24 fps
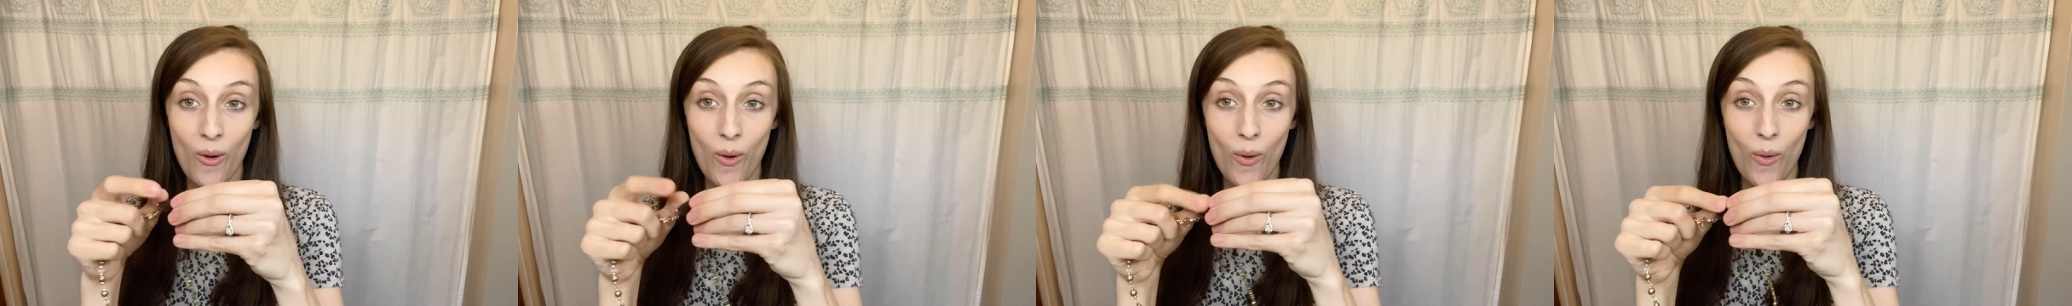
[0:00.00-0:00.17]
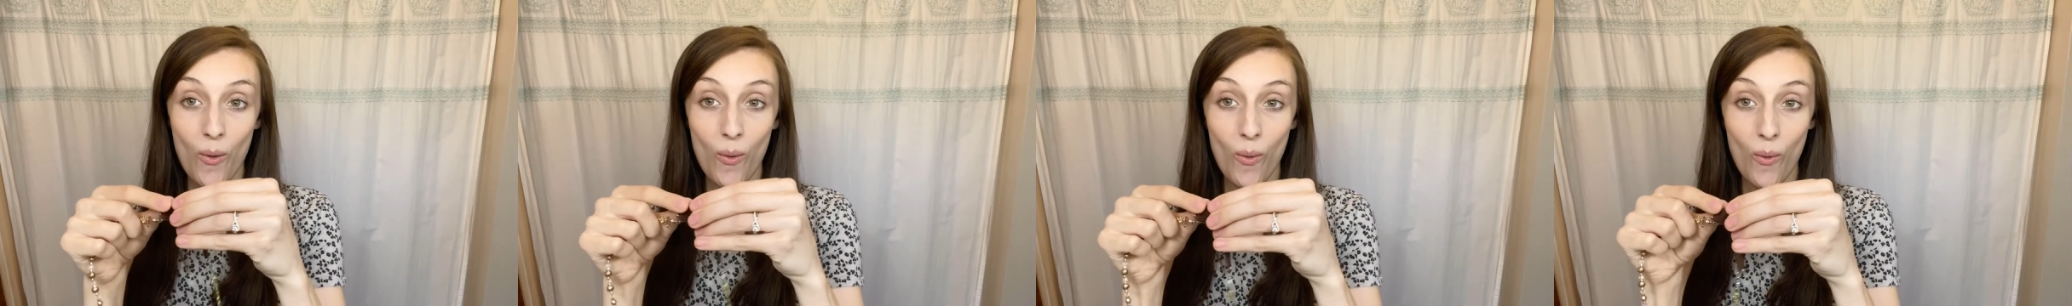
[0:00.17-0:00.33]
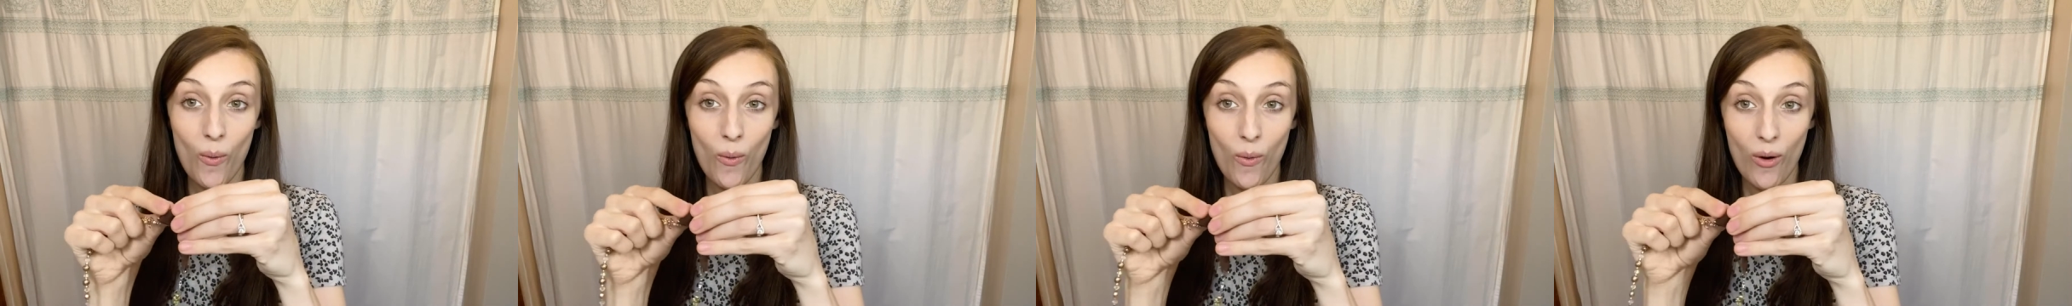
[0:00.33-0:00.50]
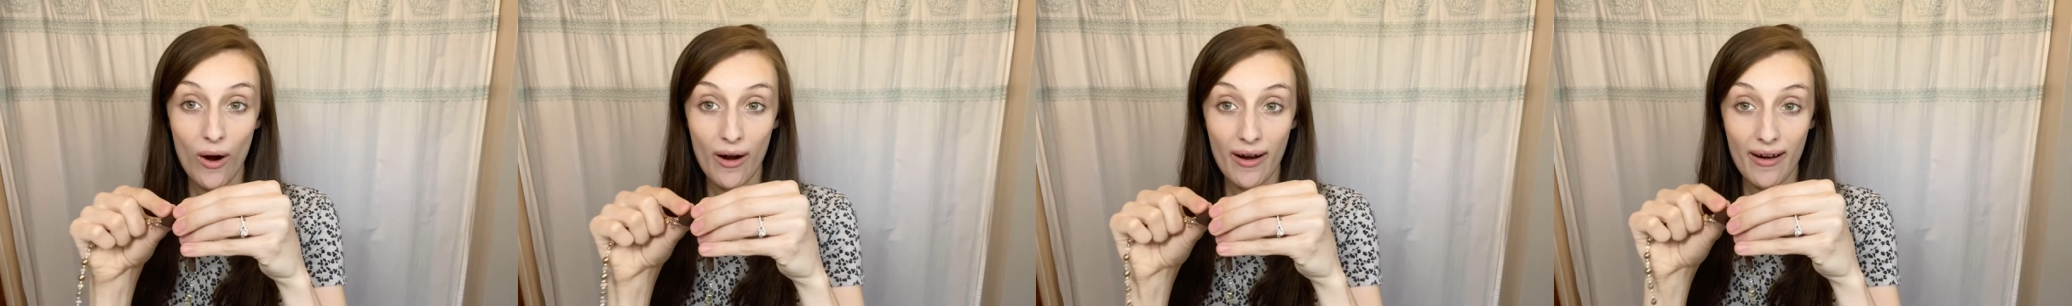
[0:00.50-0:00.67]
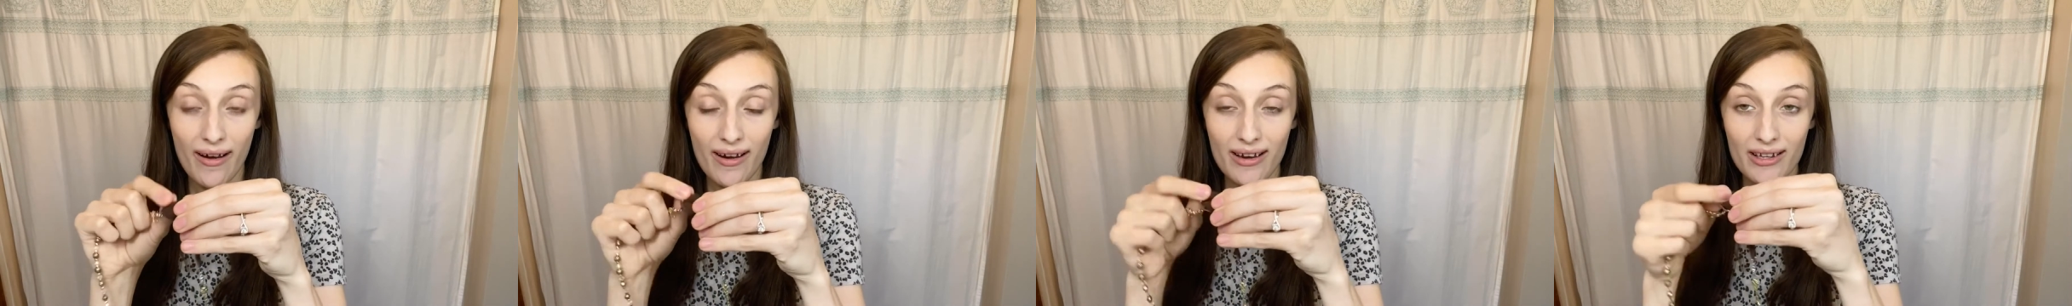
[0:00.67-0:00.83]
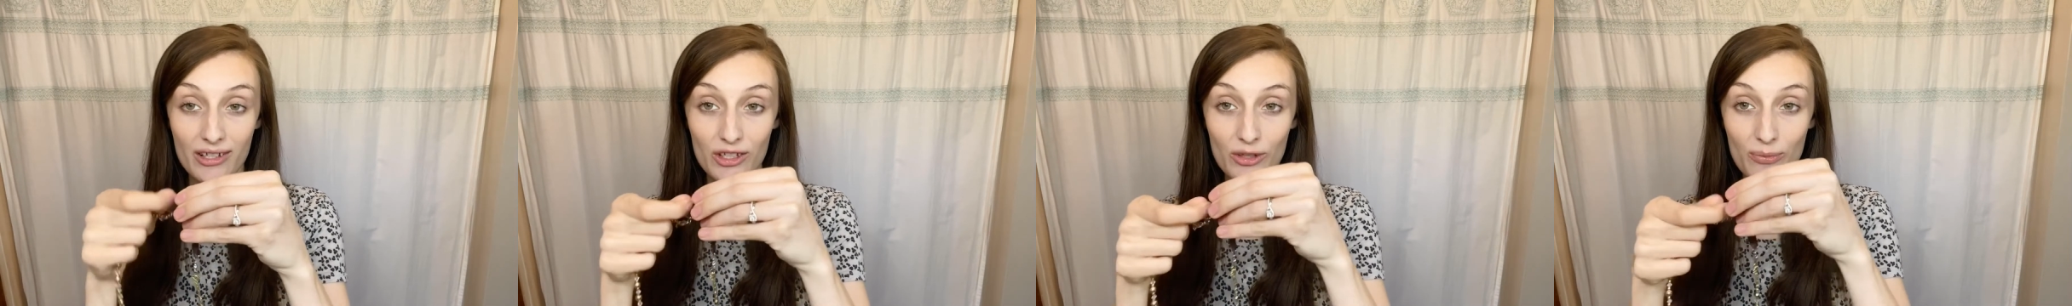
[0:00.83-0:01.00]

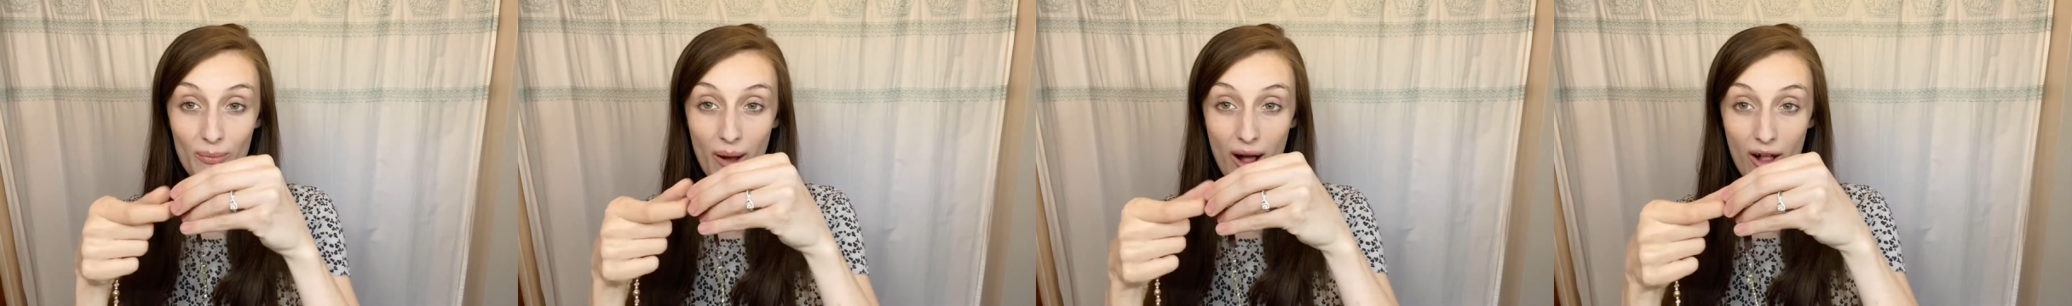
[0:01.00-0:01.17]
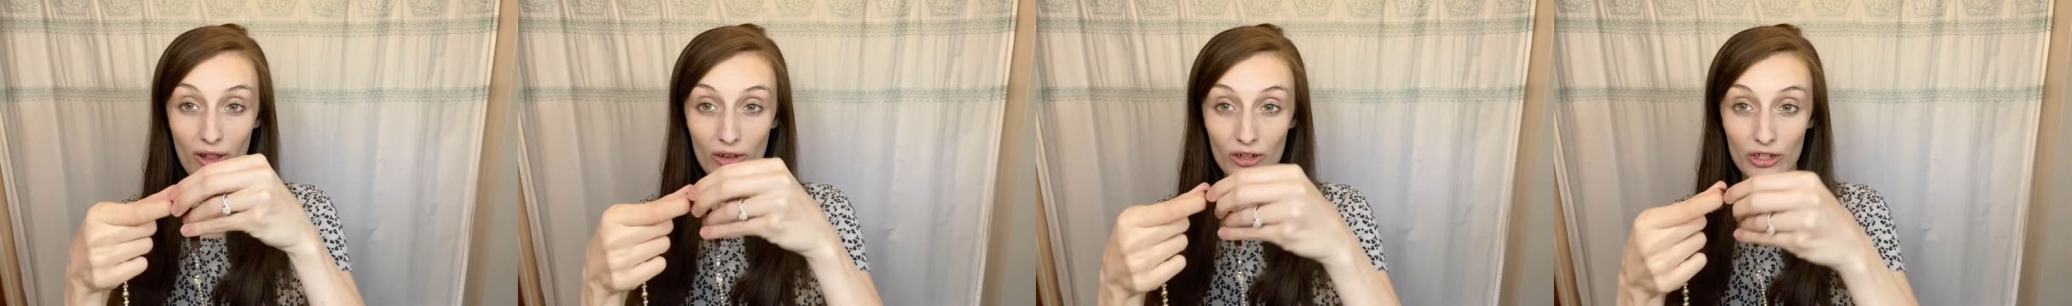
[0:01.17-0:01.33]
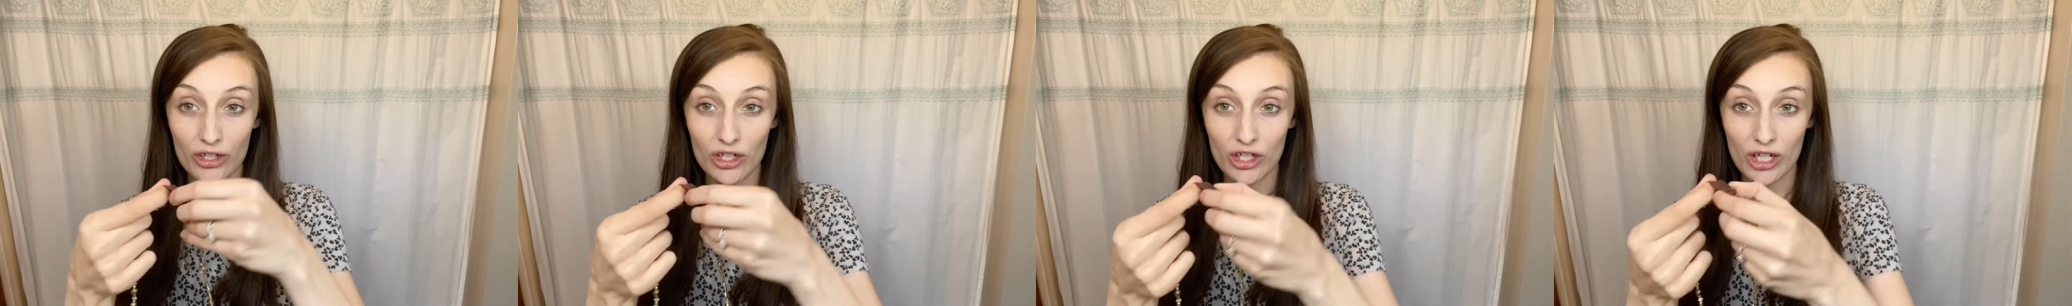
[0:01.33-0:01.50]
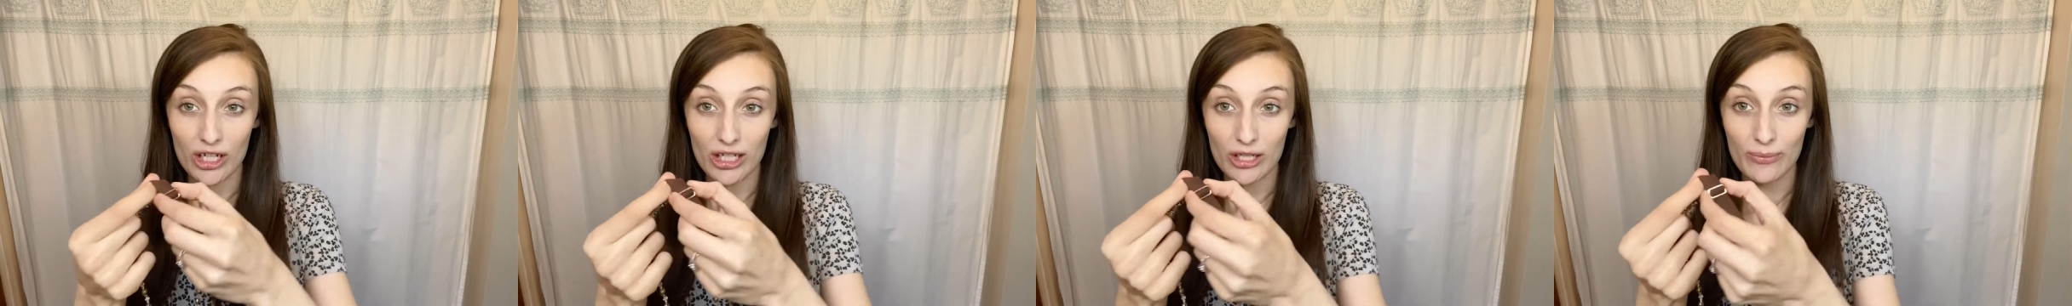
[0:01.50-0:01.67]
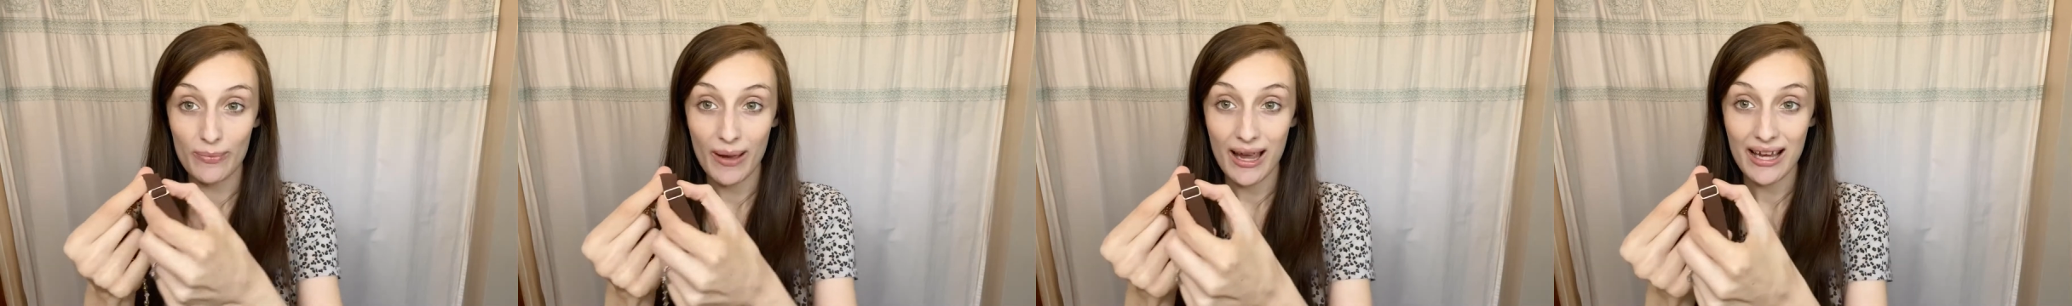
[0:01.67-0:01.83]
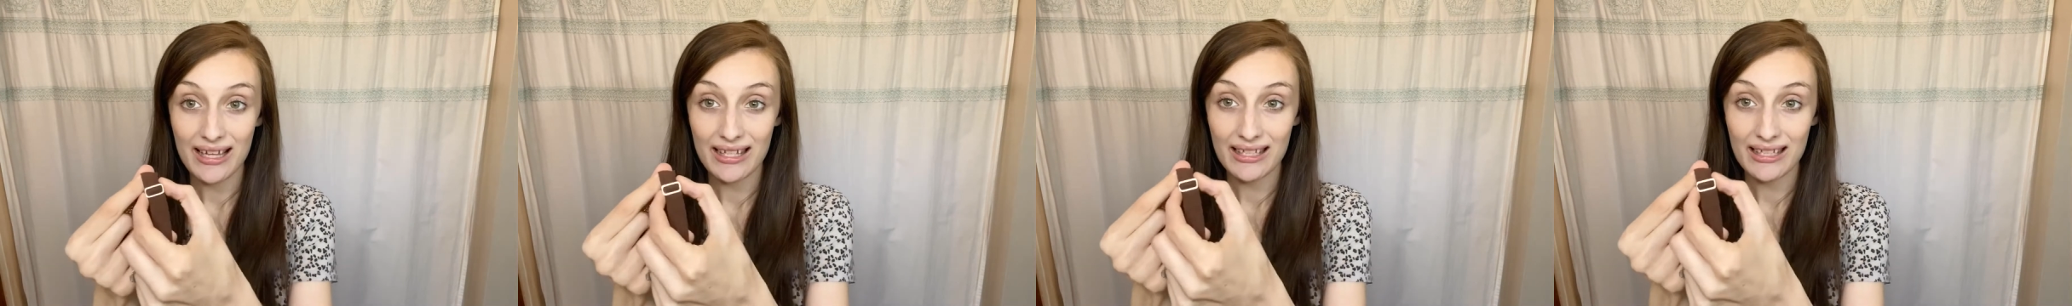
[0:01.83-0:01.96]
or smaller just by